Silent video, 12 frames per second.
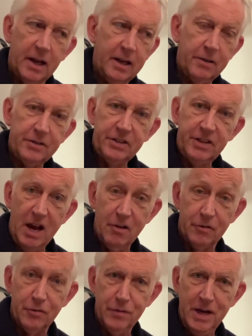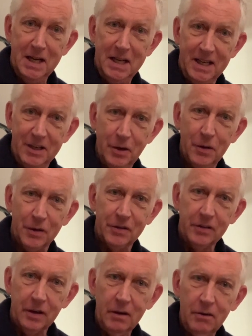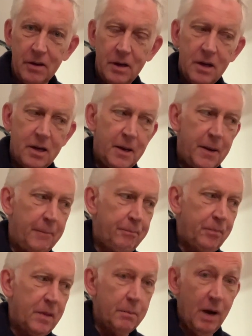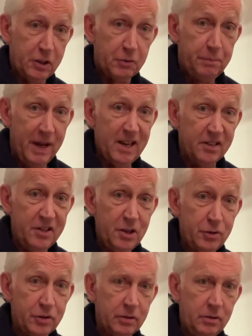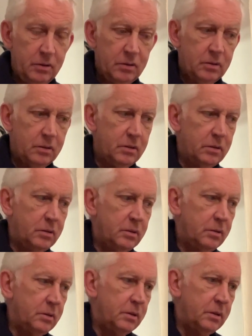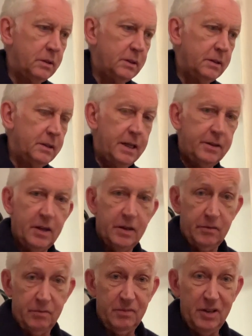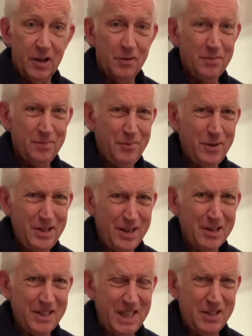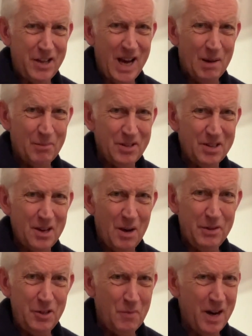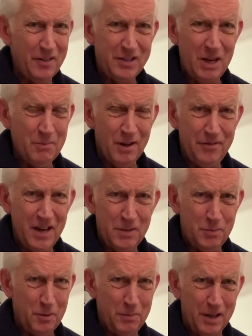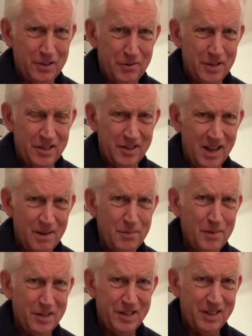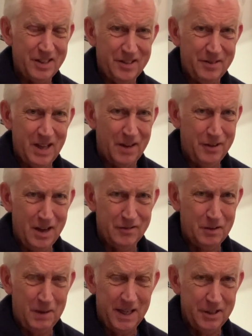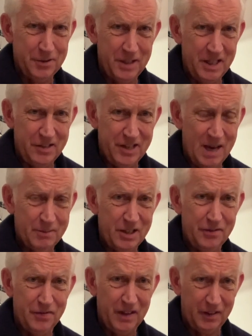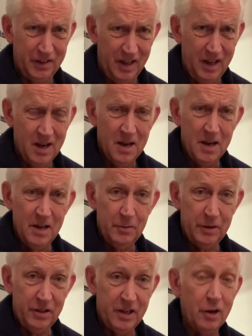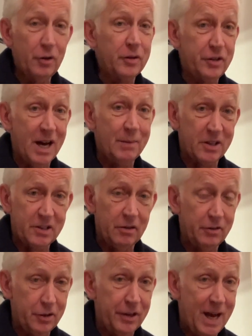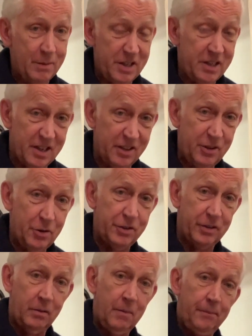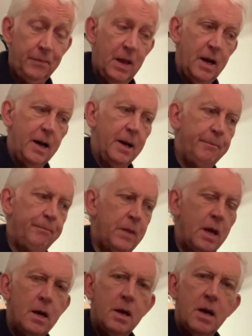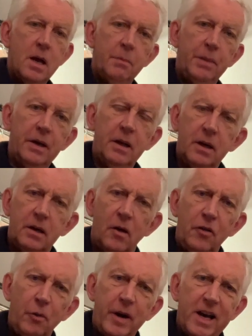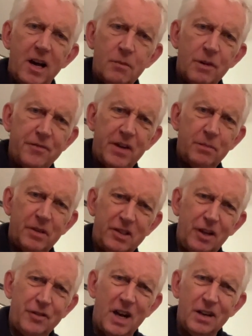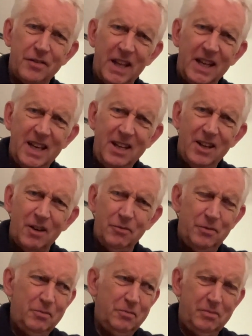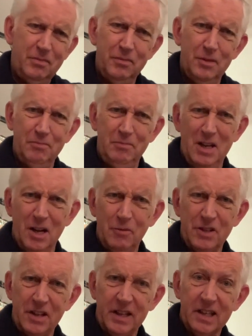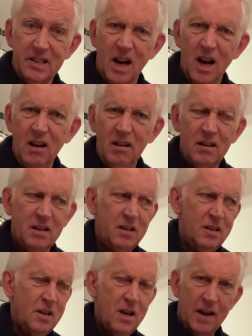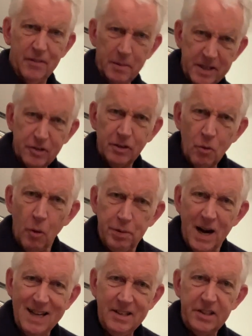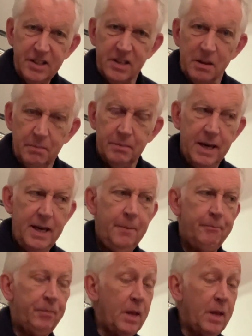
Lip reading: I sound really good, you know? Much better than usual. And you know, when you go to these jams, I mean, you might have seen my Facebook post recently. I mean, most of the stuff you have to play through at these jams is filthy. When you go to a jam that's got good amps, it's unusual. But on the way home, I found myself kind of thinking, you know, was it the guitar? Have I been doing more practice? Is it me?